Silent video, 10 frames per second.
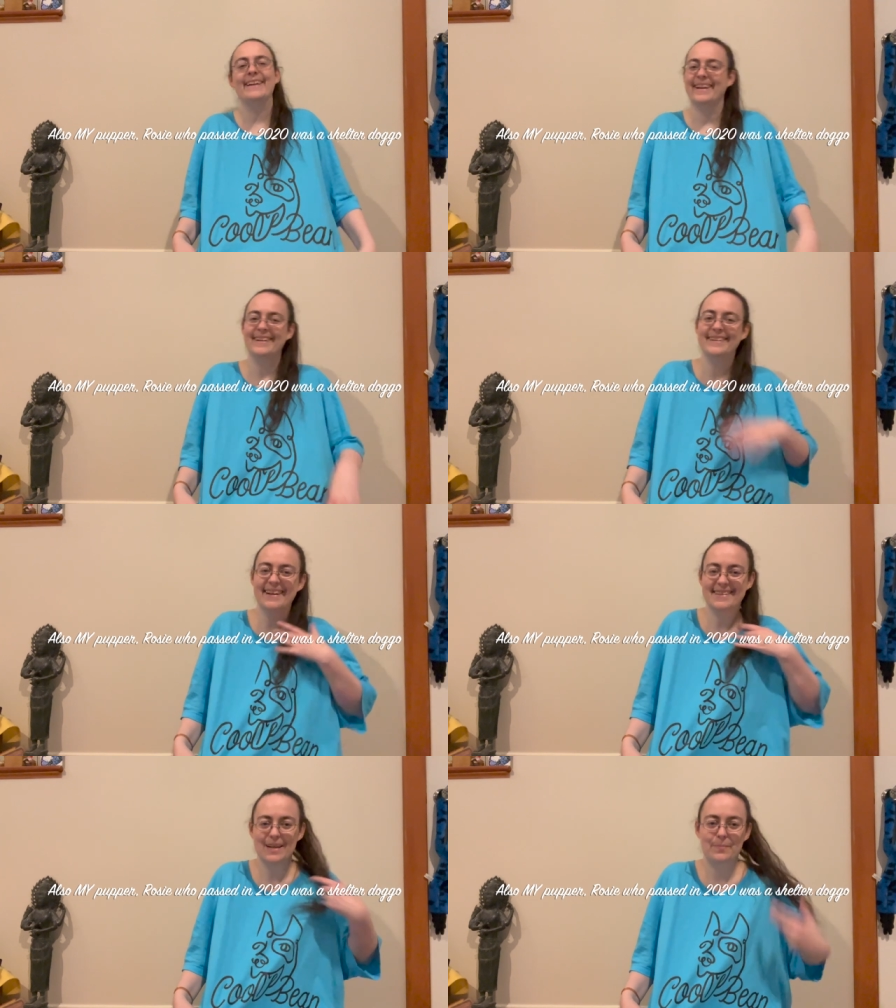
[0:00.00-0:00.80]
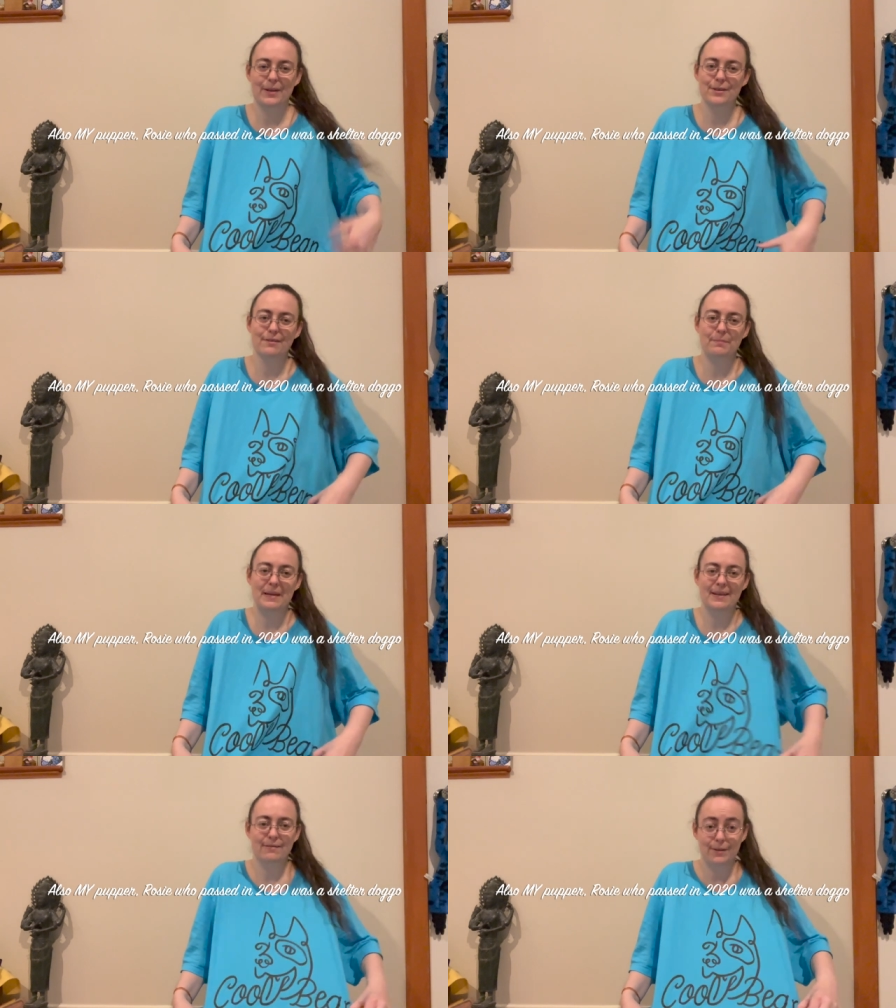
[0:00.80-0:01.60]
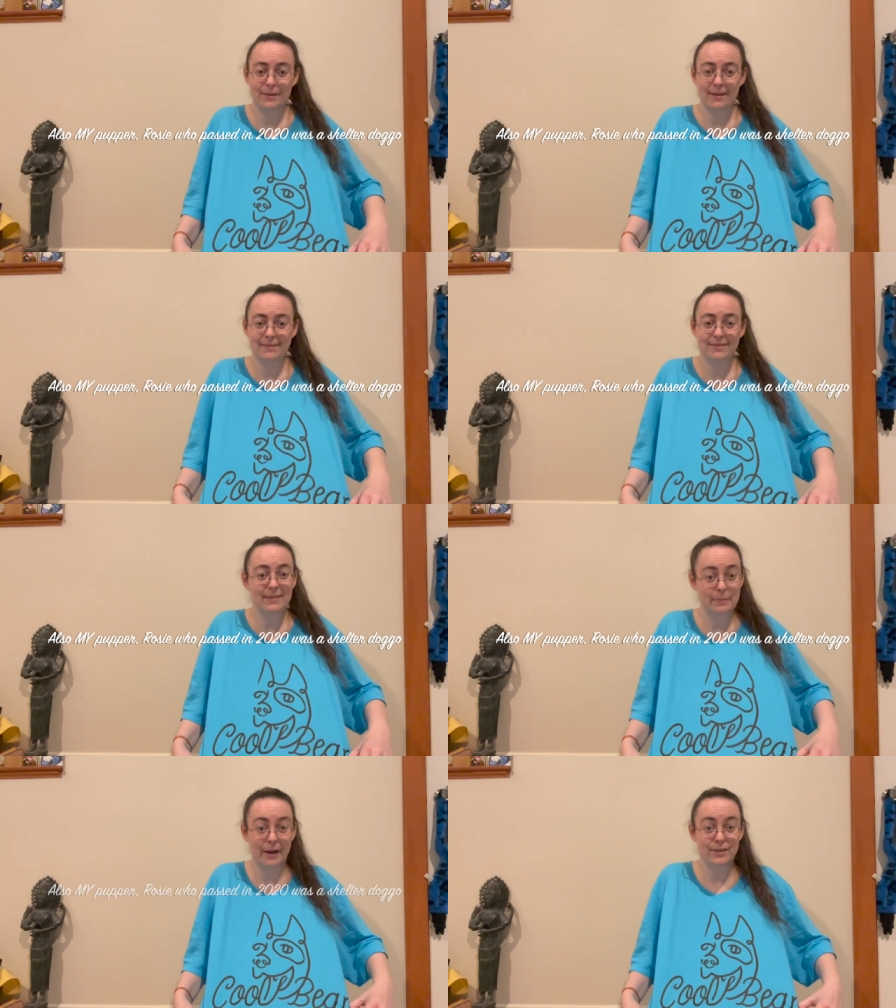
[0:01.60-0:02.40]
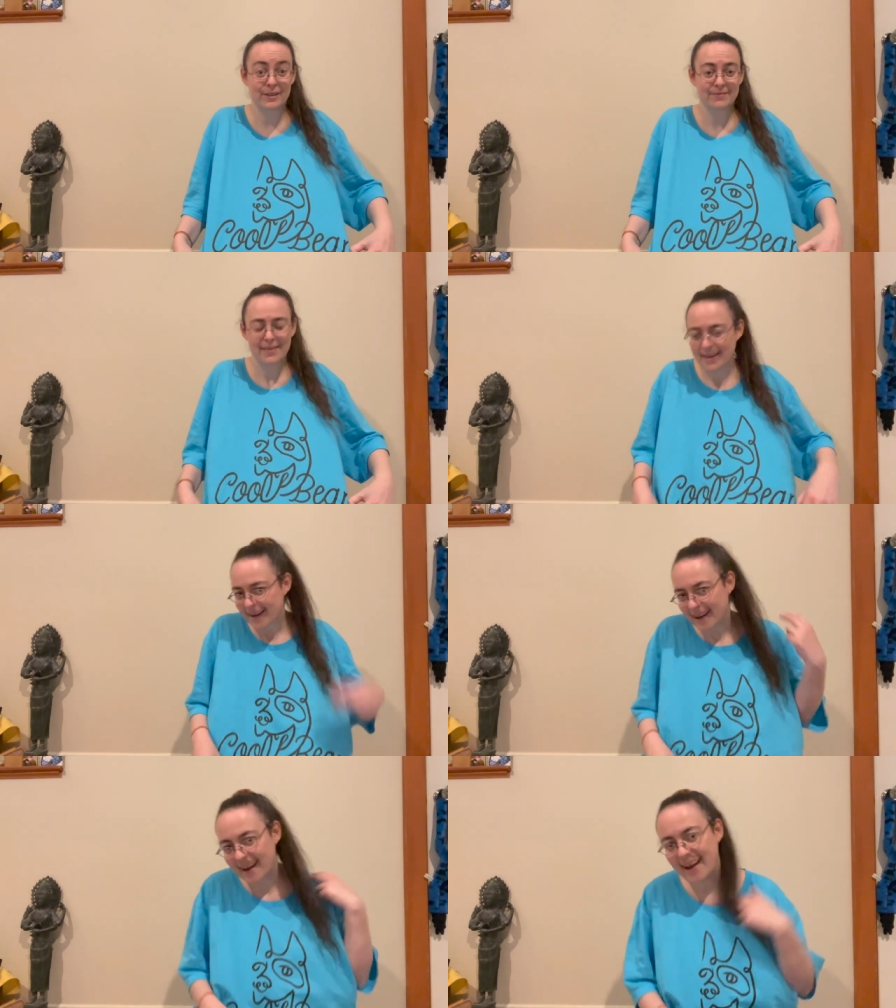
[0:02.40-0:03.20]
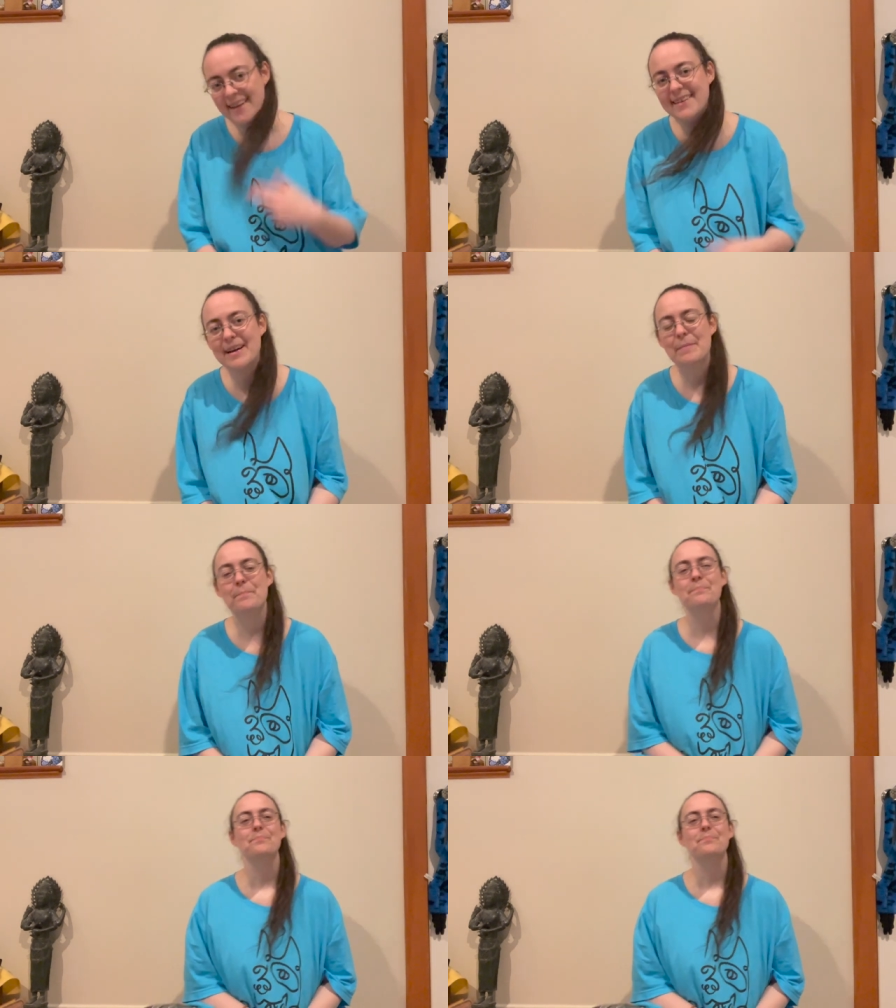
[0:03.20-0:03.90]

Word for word: And that's a picture of Bean, if you can imagine. And um,